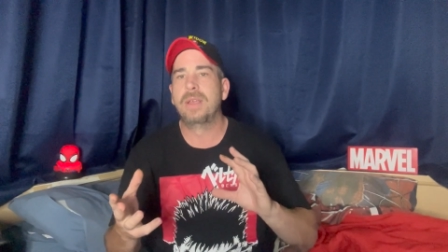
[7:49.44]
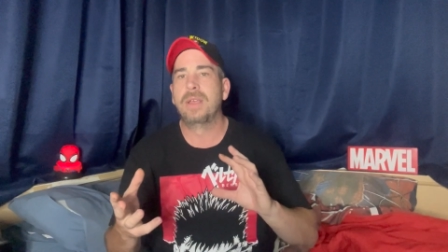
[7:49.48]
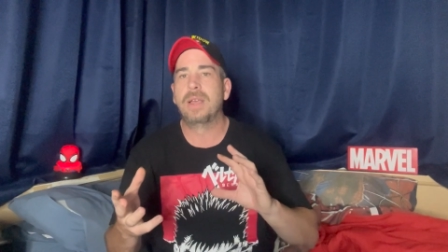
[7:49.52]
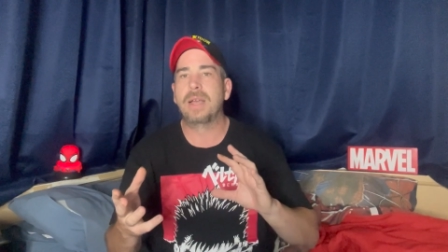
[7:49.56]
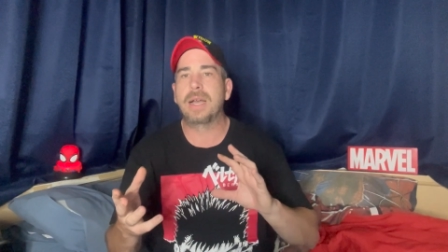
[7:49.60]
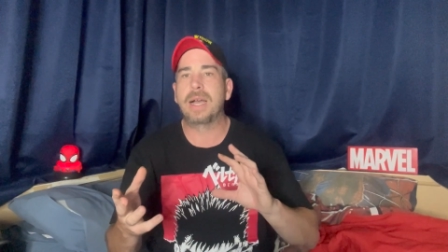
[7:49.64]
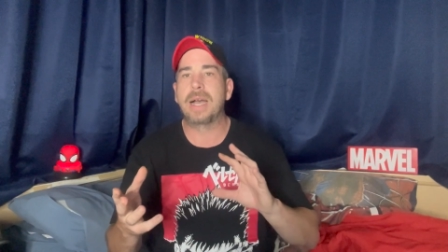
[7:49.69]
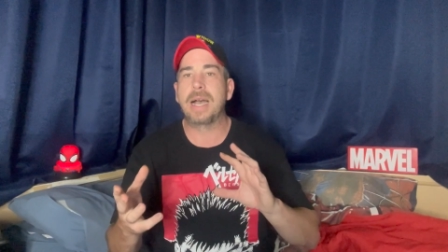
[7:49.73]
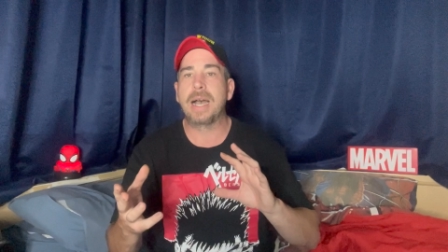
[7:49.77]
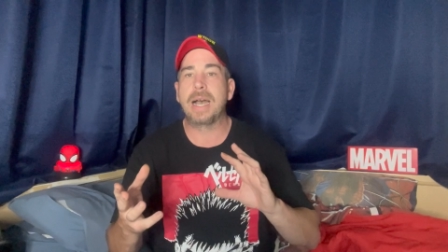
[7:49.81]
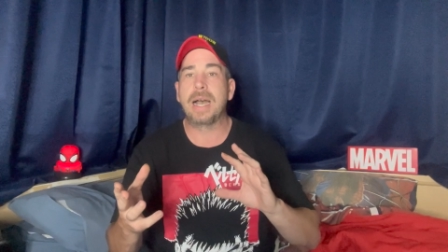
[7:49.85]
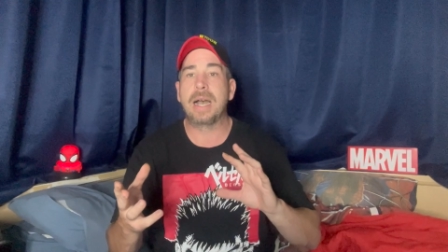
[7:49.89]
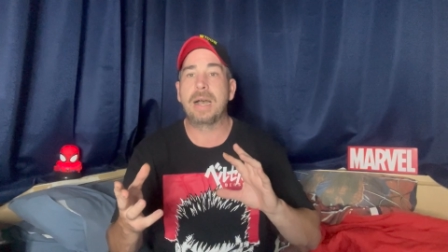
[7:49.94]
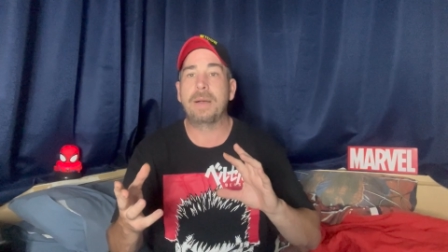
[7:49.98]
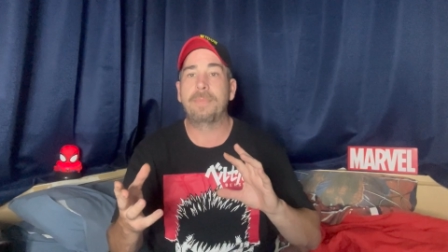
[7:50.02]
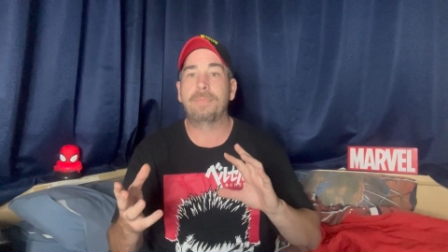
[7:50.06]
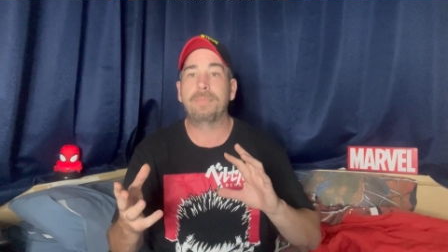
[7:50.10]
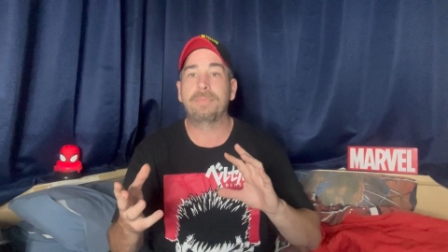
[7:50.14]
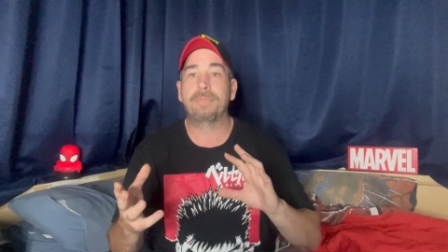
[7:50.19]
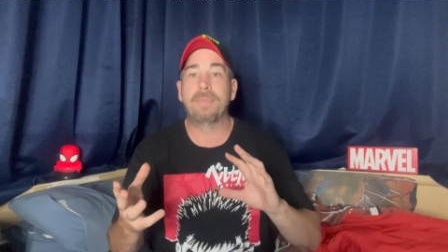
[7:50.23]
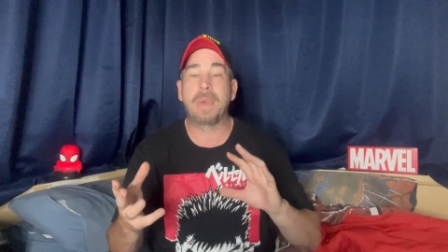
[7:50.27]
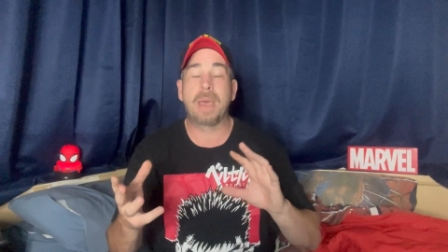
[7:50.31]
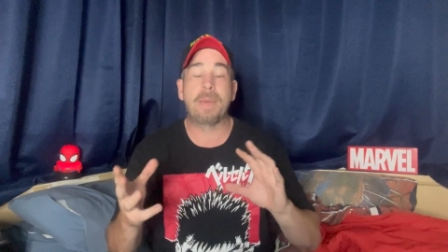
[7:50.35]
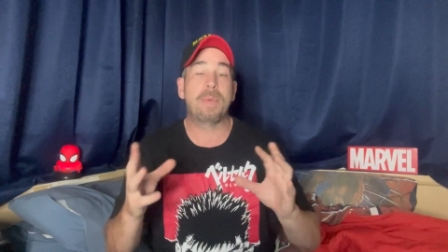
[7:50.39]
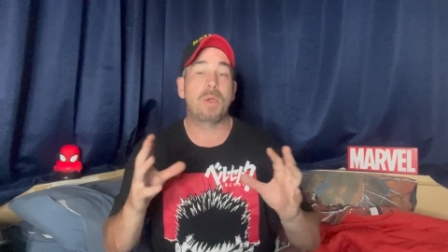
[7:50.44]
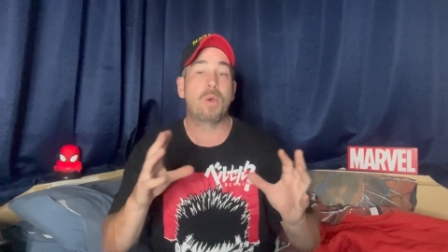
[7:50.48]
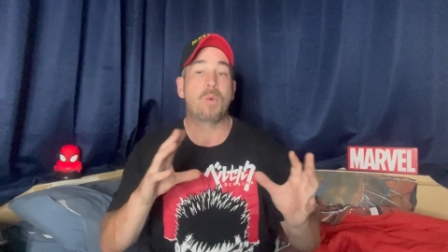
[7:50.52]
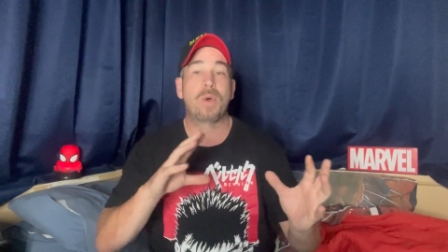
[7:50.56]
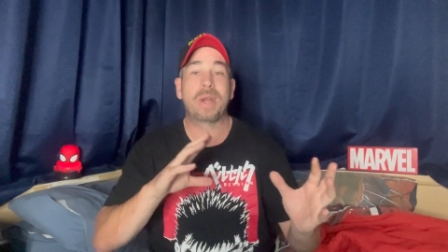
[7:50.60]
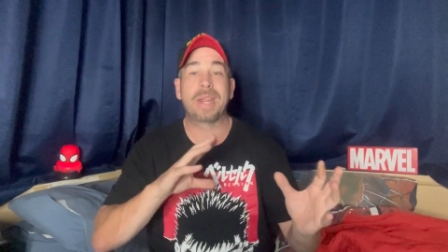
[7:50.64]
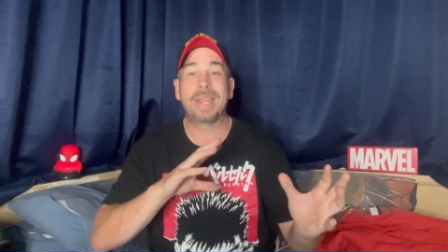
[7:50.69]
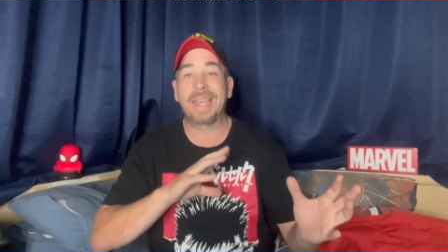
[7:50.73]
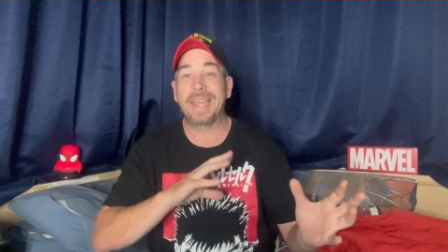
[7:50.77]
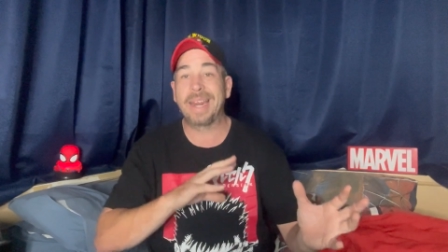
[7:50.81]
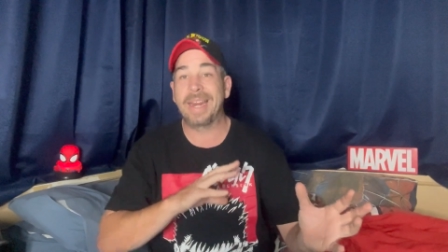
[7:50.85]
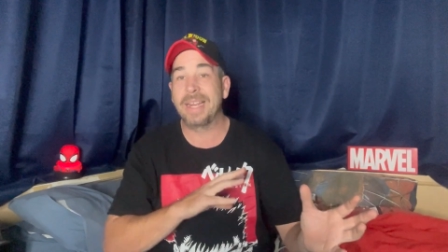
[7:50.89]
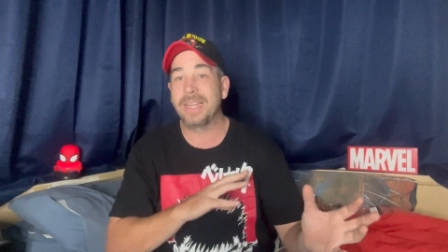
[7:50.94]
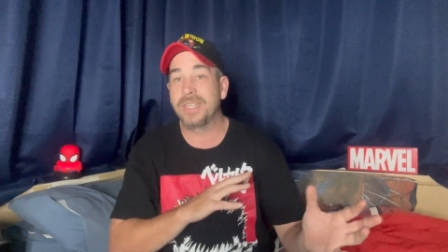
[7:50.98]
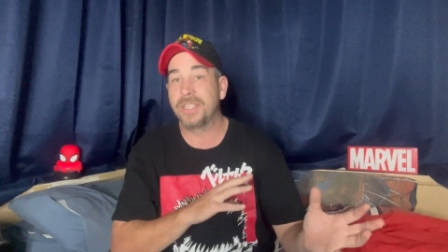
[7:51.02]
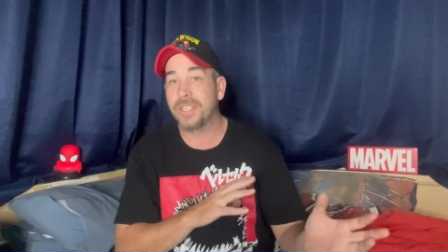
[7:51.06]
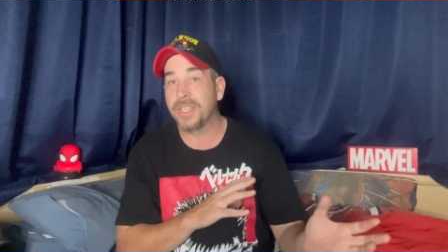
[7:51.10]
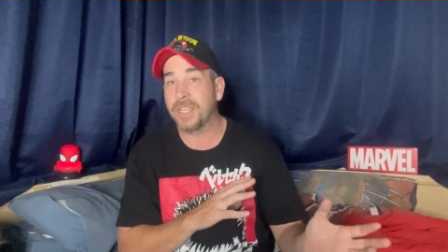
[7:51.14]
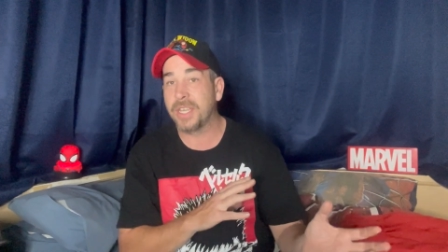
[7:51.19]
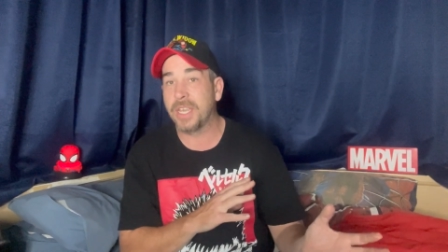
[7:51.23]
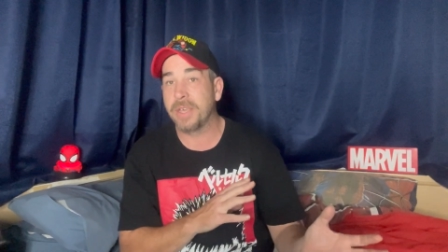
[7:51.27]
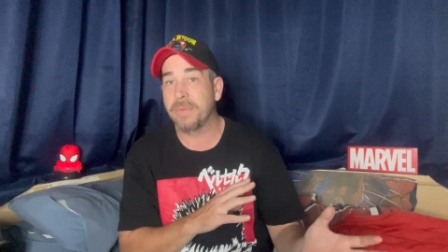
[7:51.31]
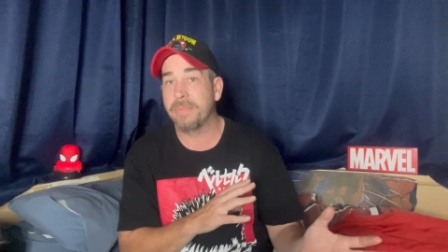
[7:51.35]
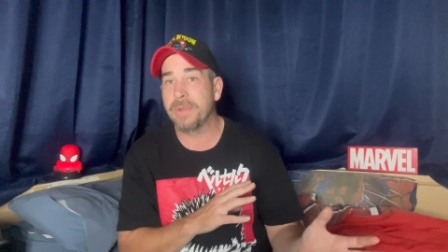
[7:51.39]
Maybe I want to get into
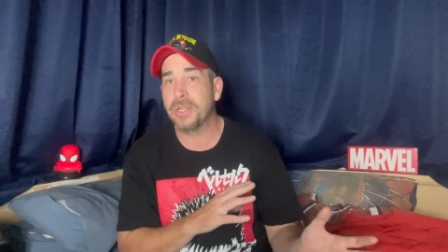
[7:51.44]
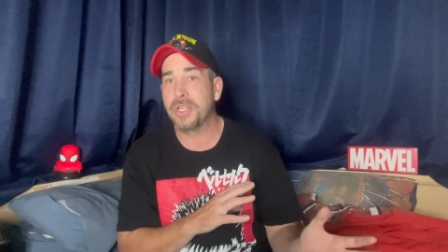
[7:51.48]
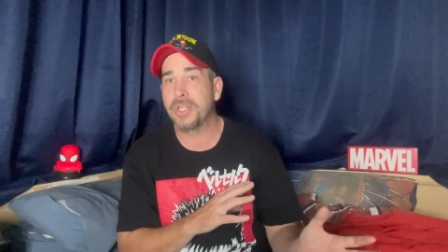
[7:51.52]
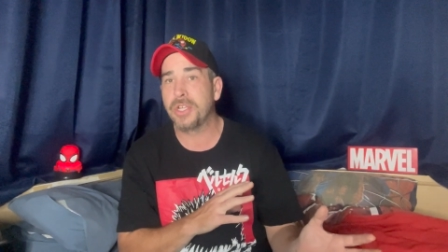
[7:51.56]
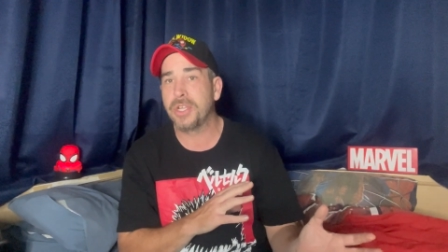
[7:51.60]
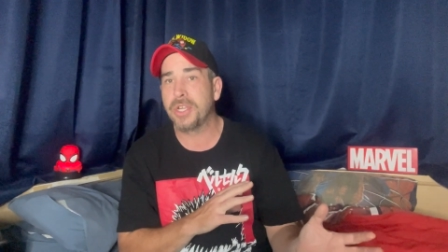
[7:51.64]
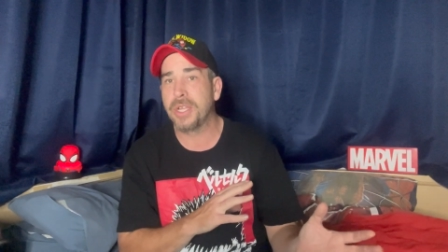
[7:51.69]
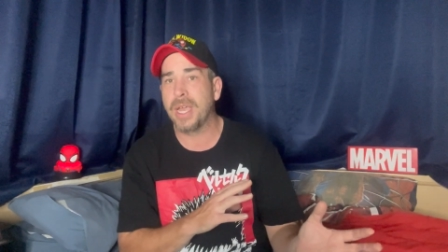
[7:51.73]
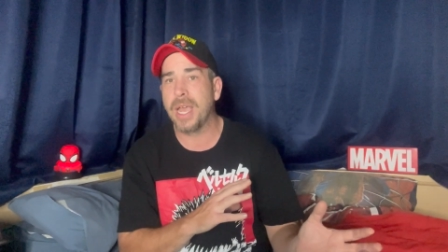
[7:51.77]
the commission